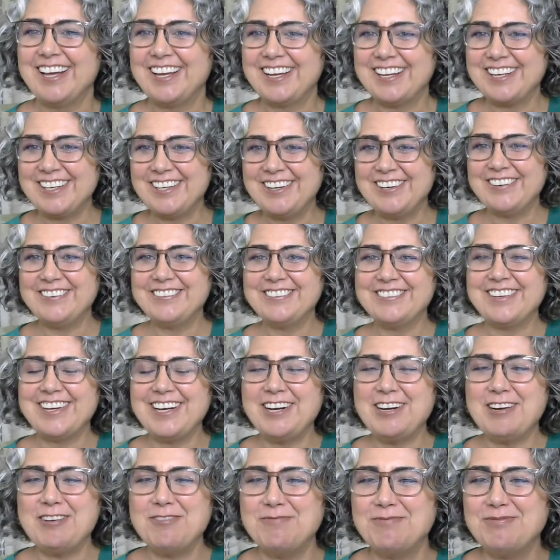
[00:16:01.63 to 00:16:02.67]
You know,
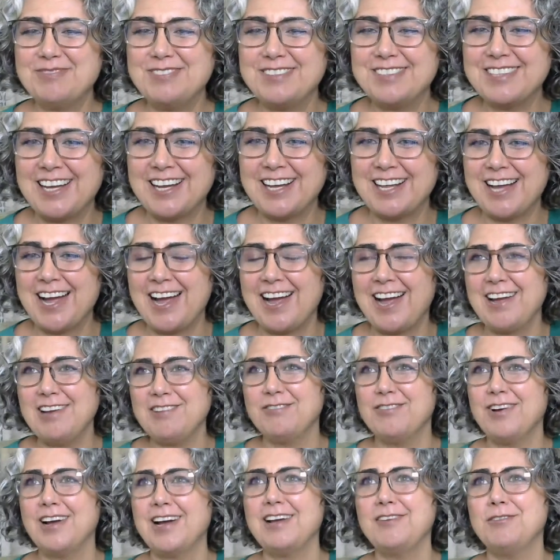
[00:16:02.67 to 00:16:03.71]

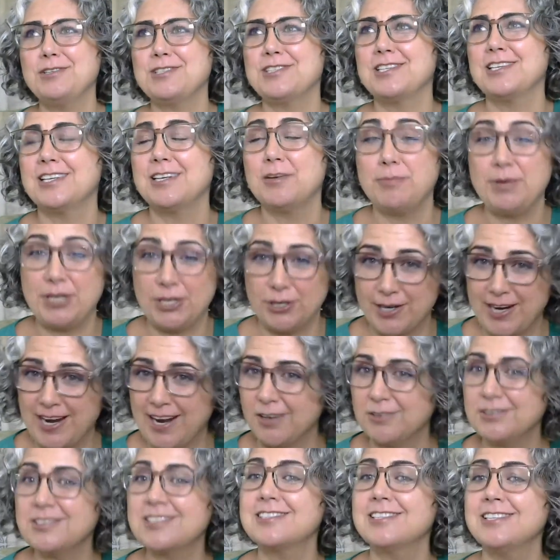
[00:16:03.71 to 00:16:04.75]
I was a peer
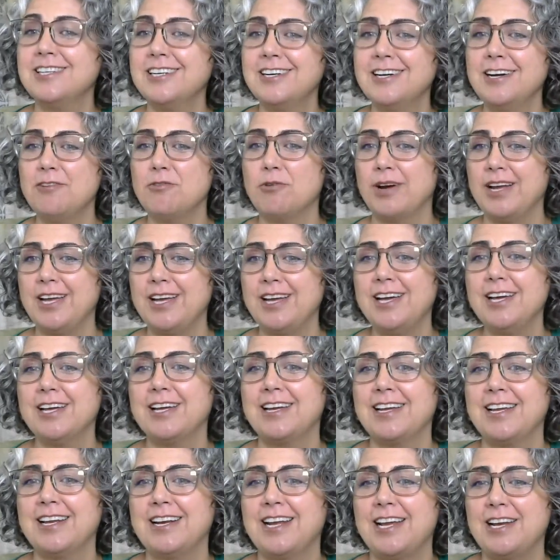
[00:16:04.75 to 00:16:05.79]
counselor at
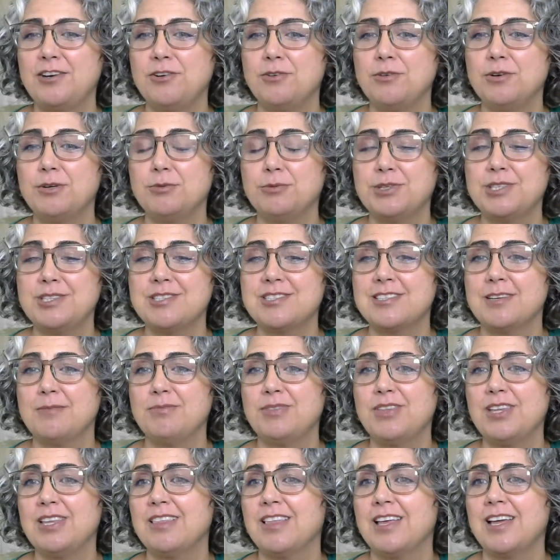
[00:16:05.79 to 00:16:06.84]
WIC, and I knew it was
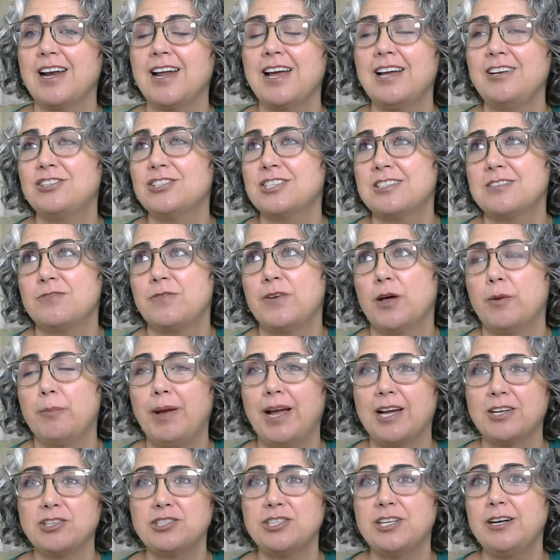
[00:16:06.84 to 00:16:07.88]
something that I just felt
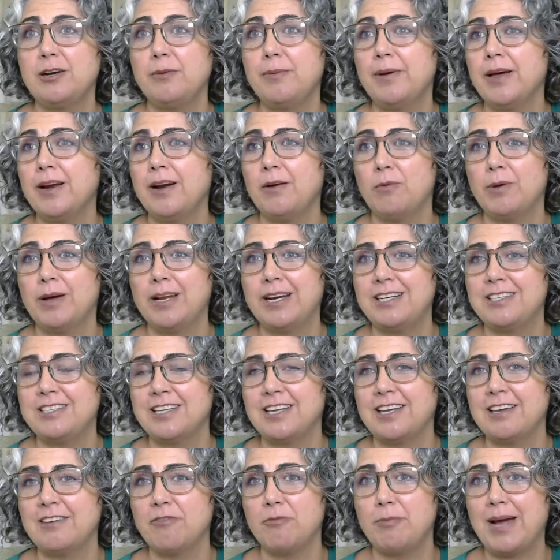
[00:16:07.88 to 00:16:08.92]
passionate about. I wanted to
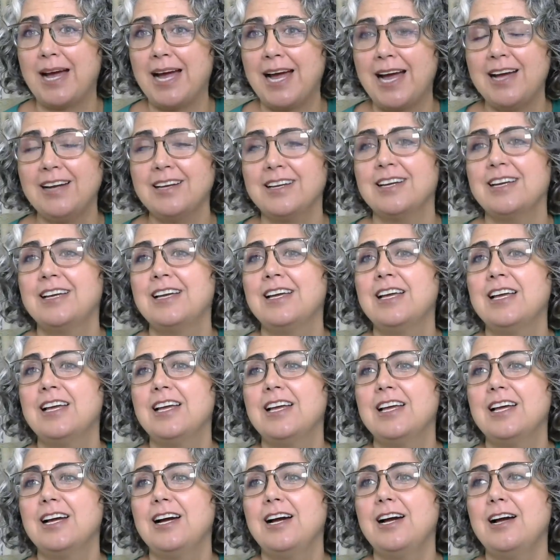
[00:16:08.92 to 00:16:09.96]
give back.
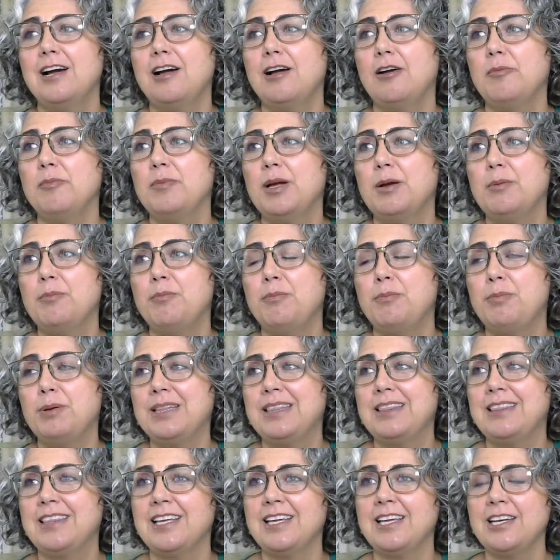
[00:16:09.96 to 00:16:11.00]

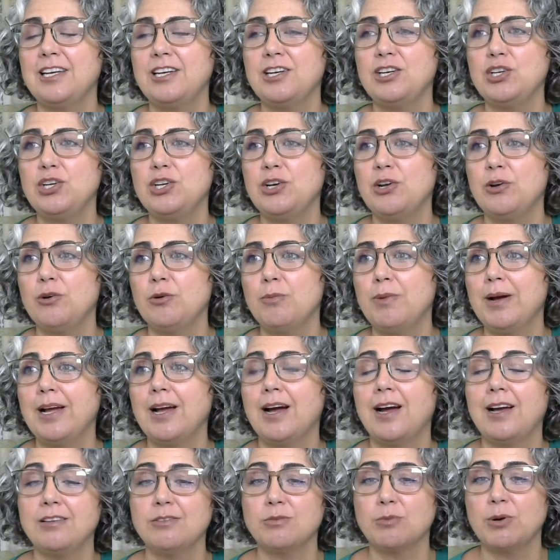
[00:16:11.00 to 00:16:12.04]
But then, you know, my
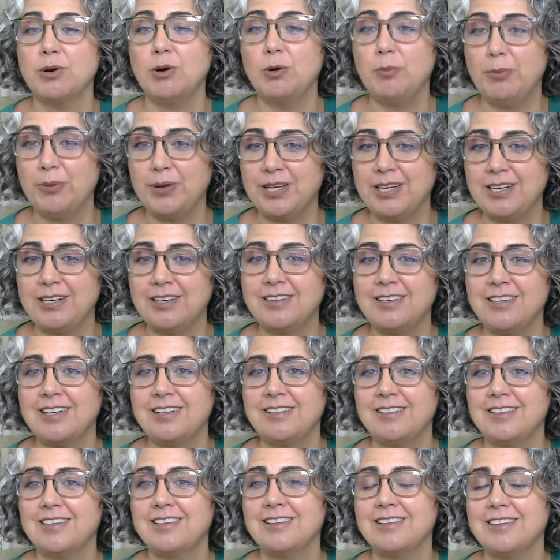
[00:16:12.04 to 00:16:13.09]
eyes were opened,
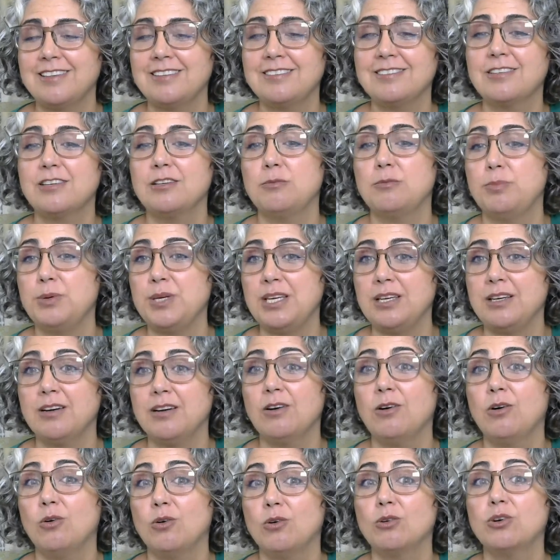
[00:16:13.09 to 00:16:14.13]
and that this could be
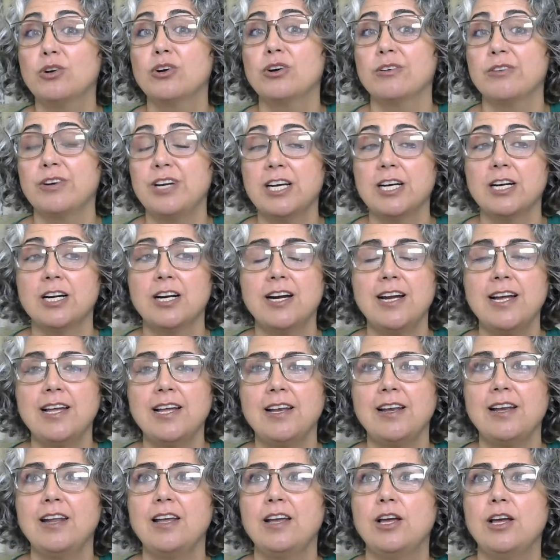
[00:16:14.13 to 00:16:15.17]
a whole career.
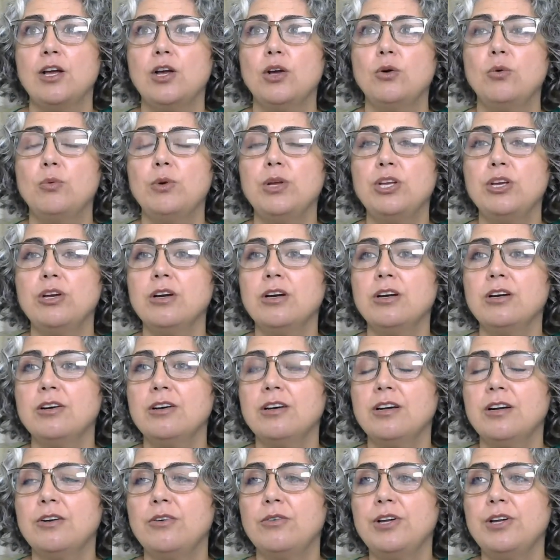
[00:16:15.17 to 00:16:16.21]
And when
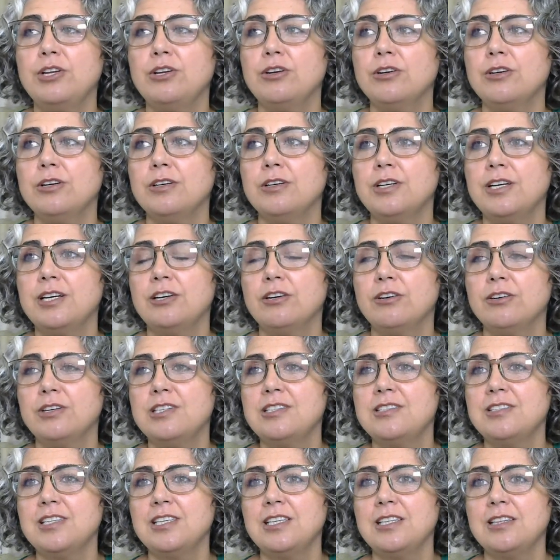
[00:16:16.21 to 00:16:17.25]
you're
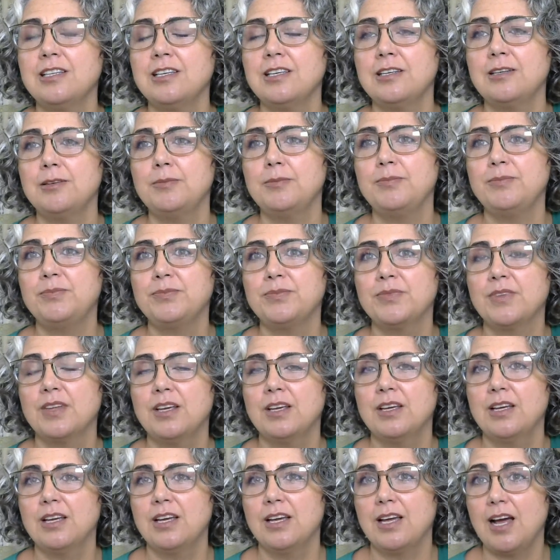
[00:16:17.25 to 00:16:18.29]
increasing the
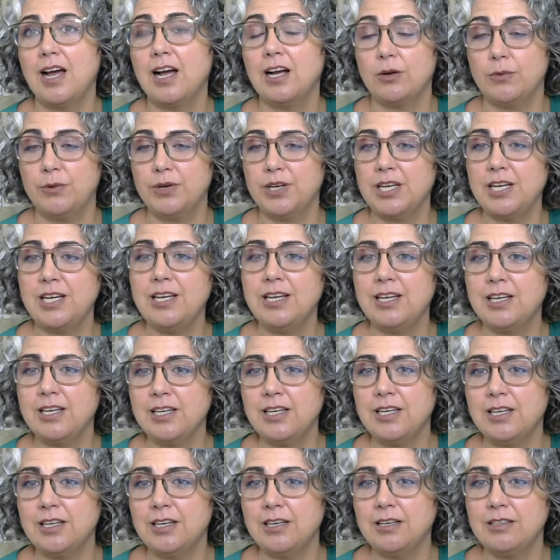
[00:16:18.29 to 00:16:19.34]
equity
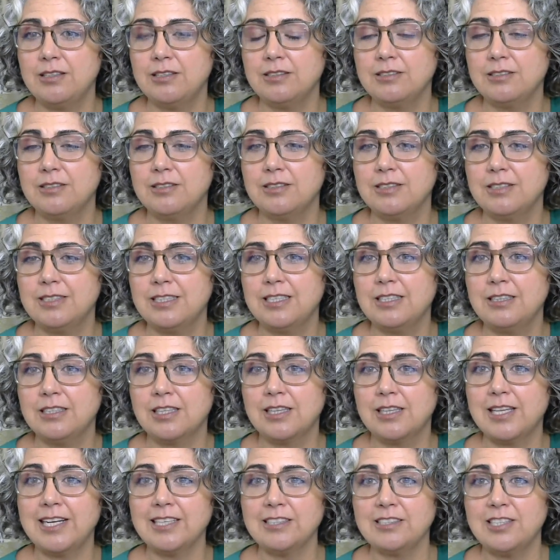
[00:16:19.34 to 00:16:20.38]
in the
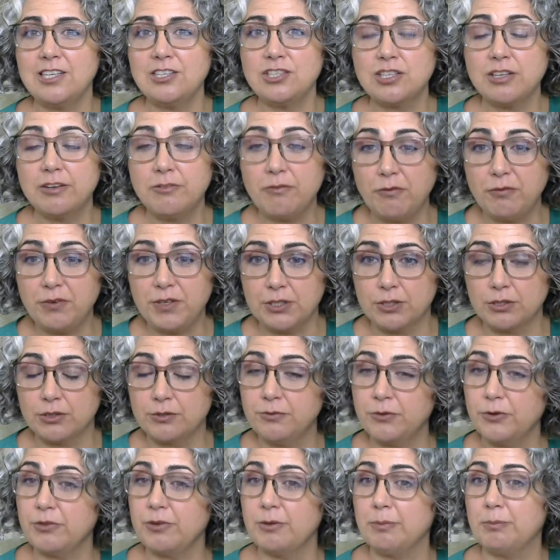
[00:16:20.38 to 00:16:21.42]
lactation field
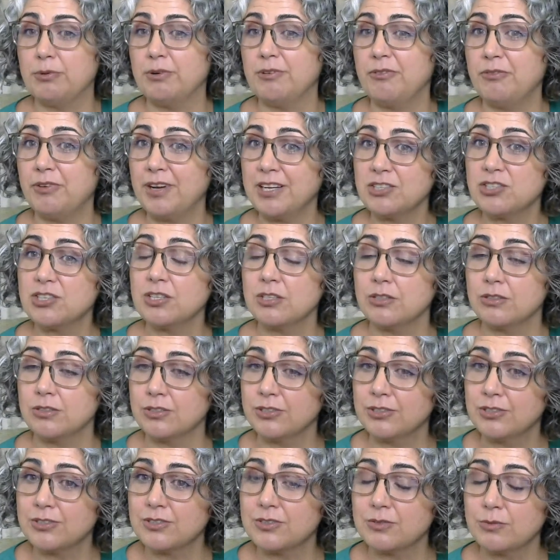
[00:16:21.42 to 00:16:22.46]
for the
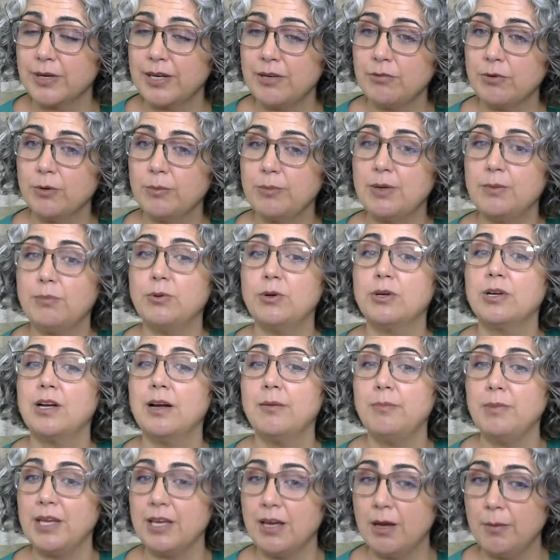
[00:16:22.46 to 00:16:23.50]
professionals, right, for people
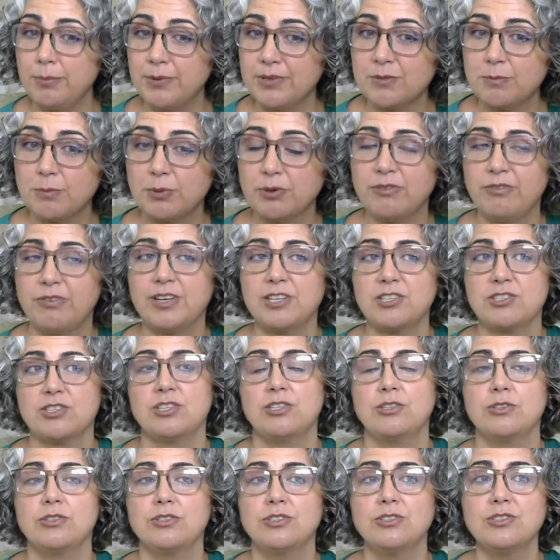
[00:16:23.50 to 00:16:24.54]
coming up as
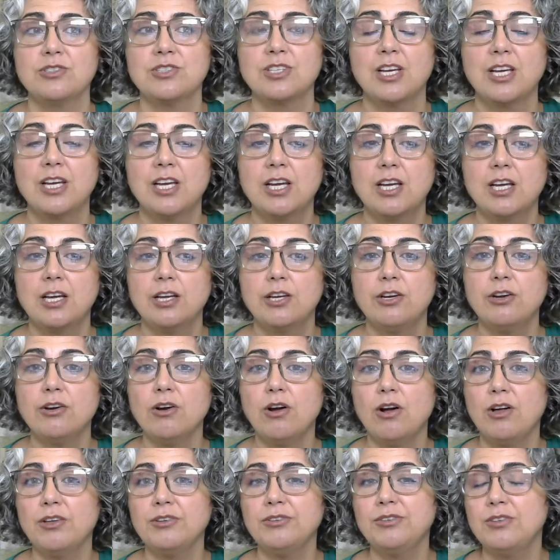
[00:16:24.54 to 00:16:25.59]
professionals, you're
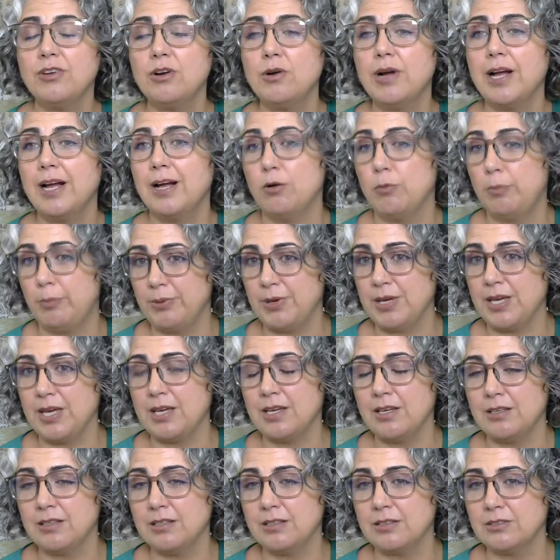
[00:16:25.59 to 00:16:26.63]
also
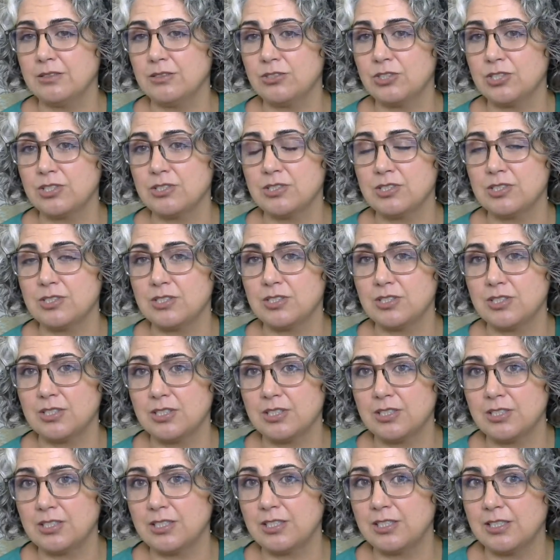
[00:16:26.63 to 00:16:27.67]
helping just
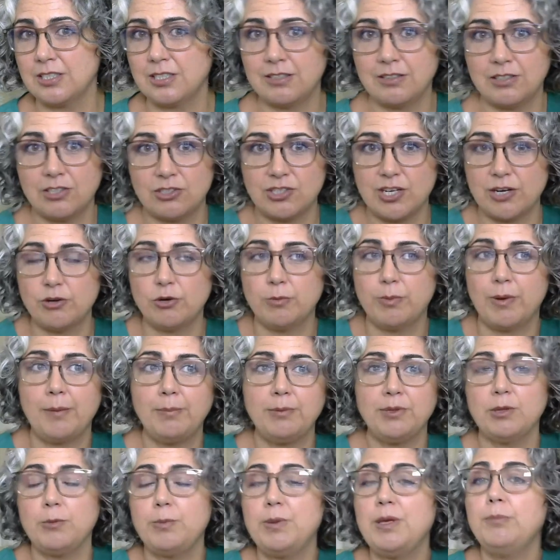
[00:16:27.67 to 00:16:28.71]
in the general
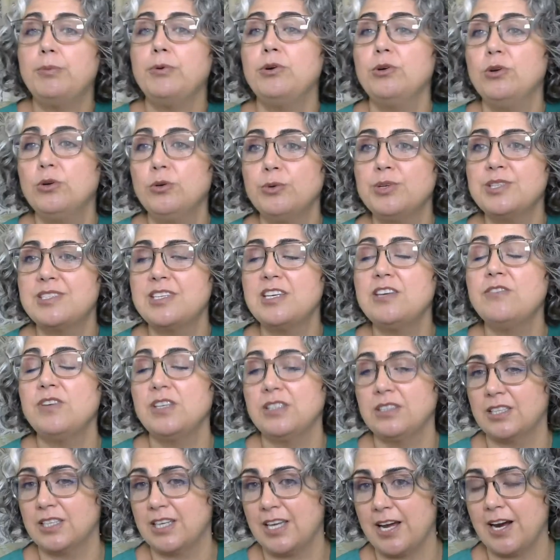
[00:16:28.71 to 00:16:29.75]
population, the people who are
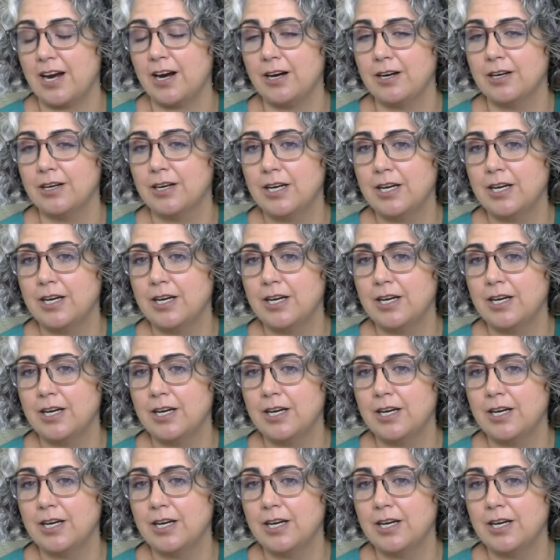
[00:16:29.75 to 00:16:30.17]
receiving the care,